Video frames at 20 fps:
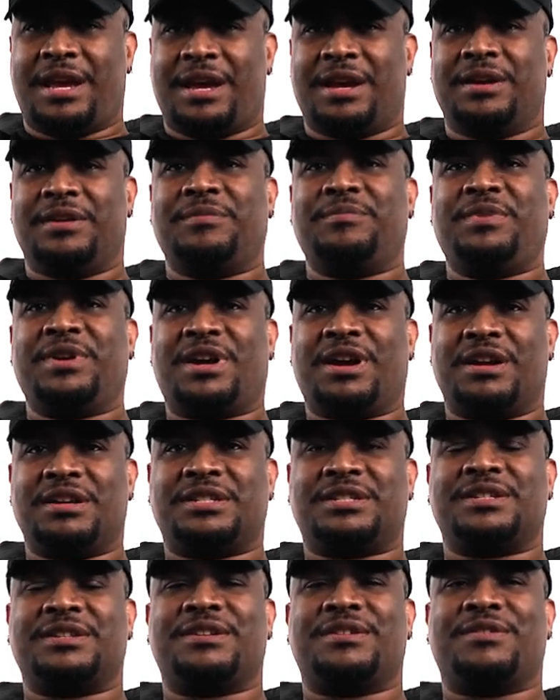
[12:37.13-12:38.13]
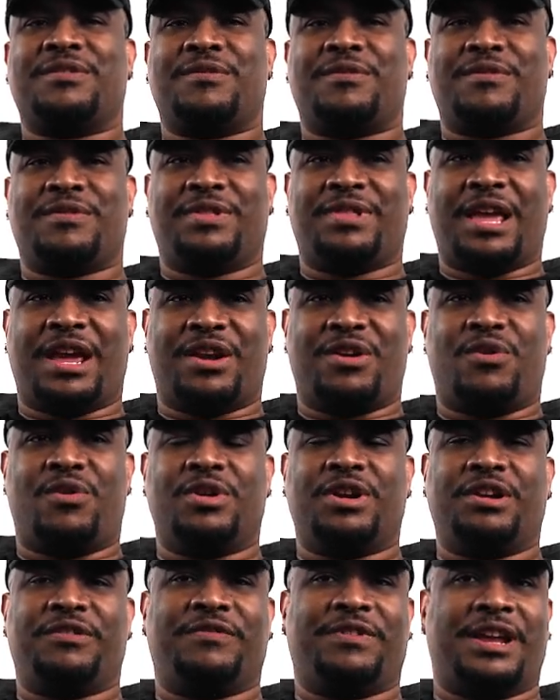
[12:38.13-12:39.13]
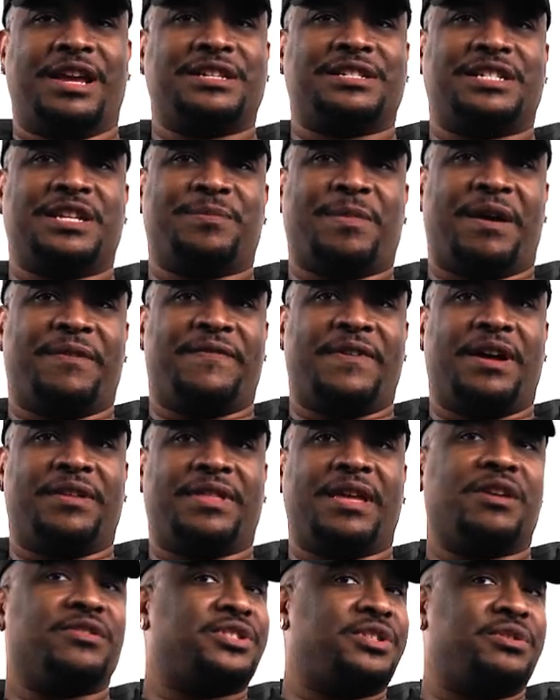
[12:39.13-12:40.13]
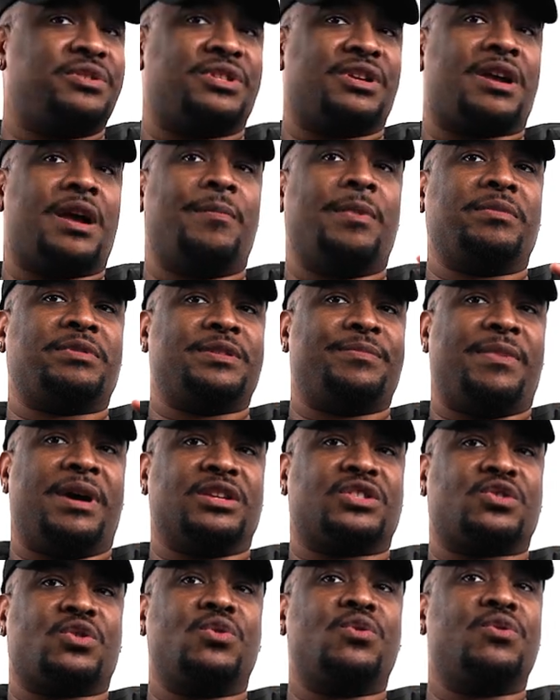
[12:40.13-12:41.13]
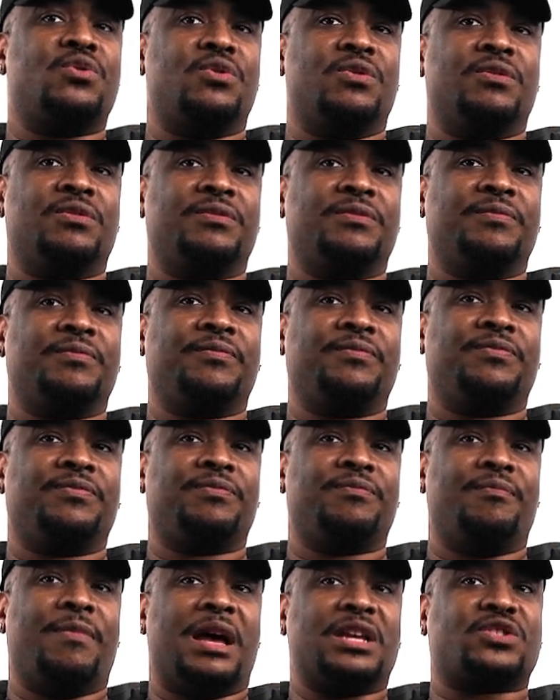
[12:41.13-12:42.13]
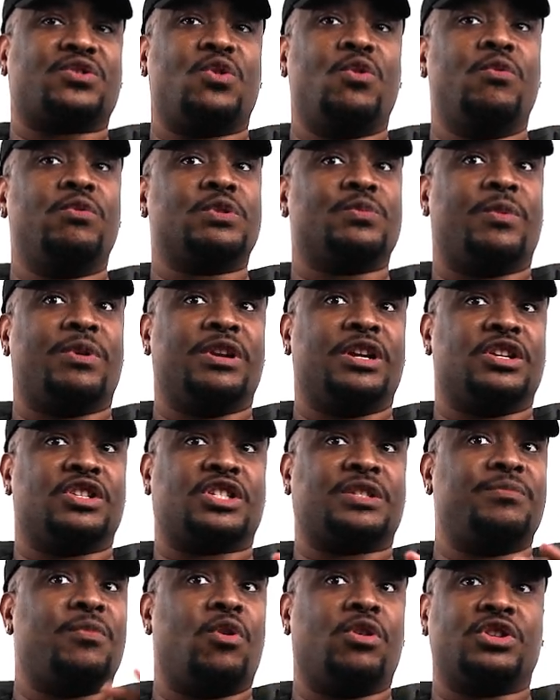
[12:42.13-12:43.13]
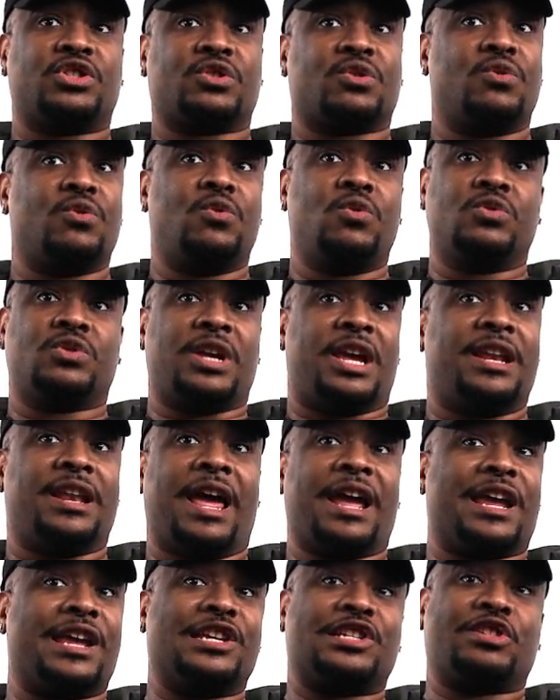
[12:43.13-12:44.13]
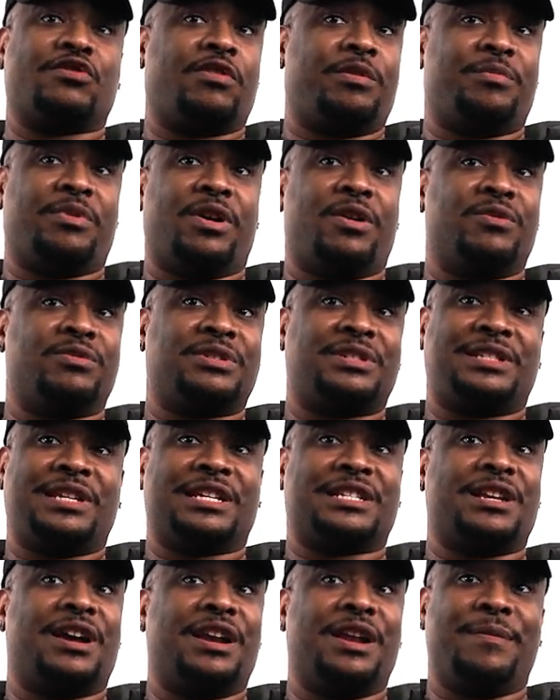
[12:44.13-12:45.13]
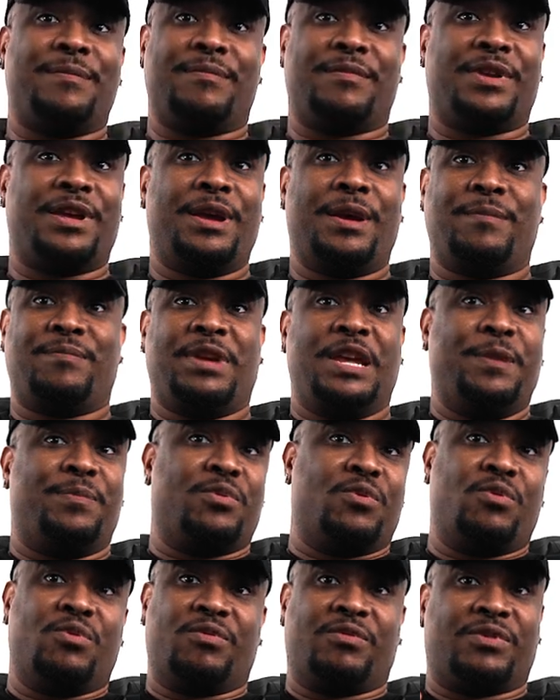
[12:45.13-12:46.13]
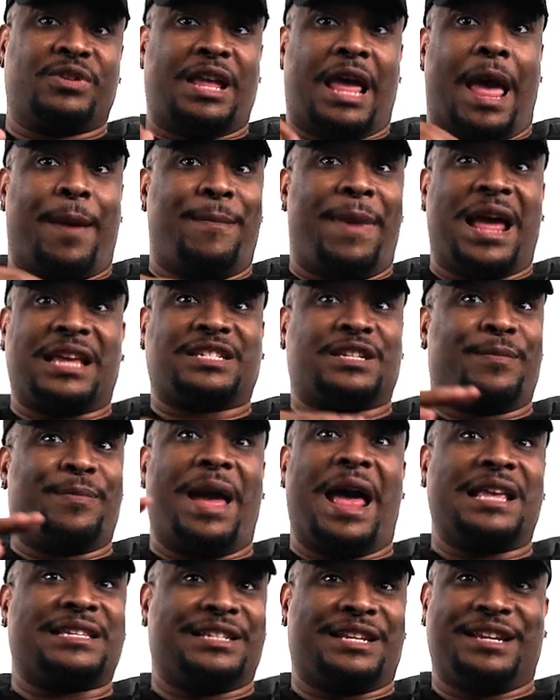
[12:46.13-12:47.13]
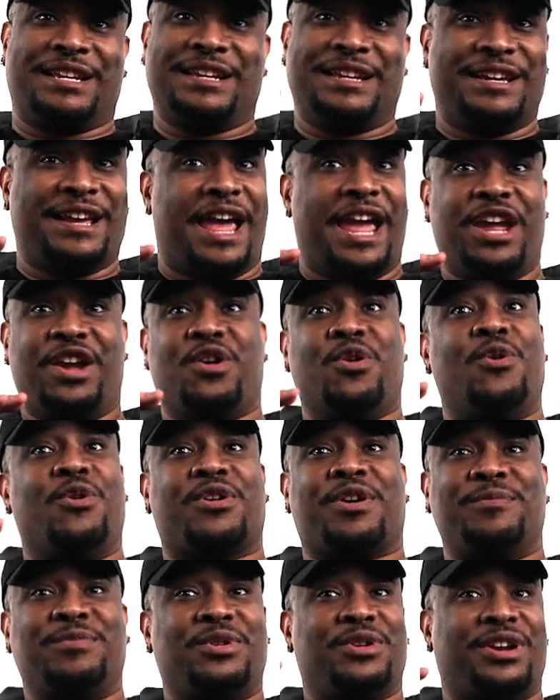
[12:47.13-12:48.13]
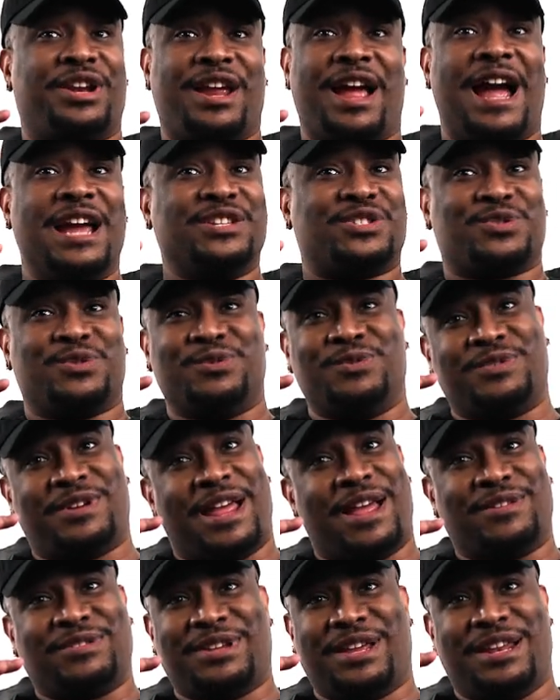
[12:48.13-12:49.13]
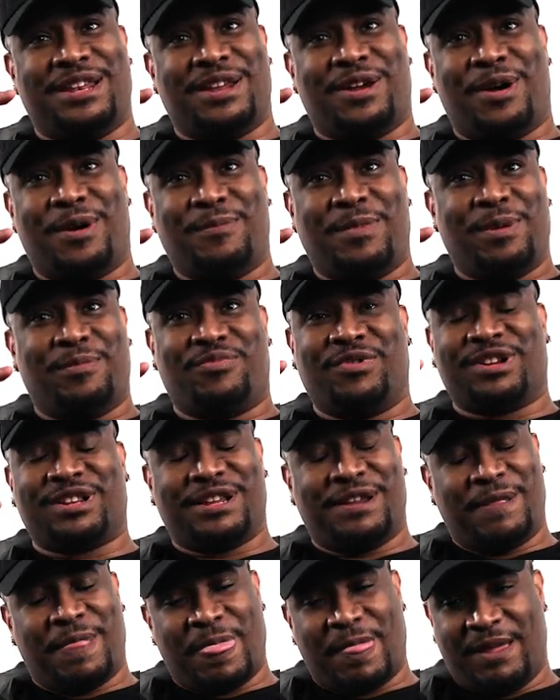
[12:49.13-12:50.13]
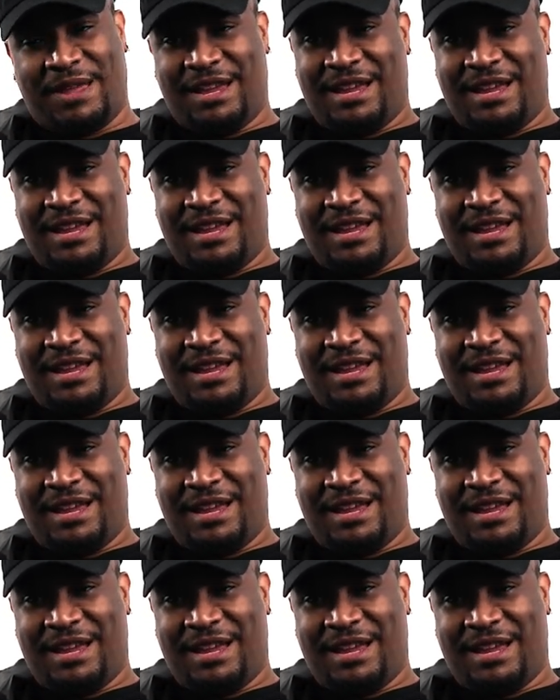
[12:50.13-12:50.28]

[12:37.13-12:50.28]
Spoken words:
Yeah, okay. Because later on in the relationship, I found out she used to come up to my school. My school was one of the smallest schools in like history, bro. 600 people at max capacity. Acorn Community High School down in Brooklyn.